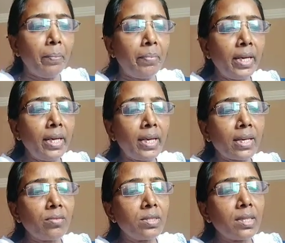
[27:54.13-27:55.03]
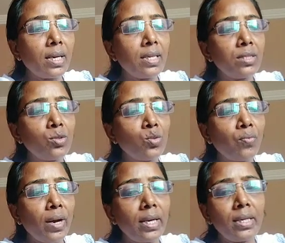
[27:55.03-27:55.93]
prerequisite to
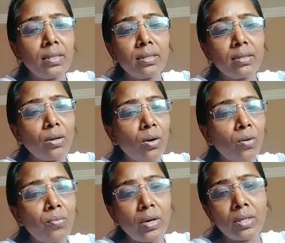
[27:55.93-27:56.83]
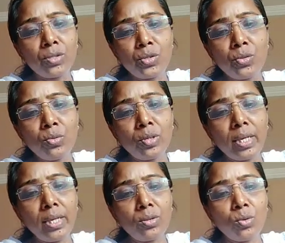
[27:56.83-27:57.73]
filing of a suit
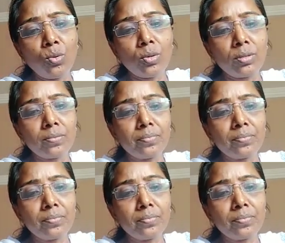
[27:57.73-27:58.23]
in court.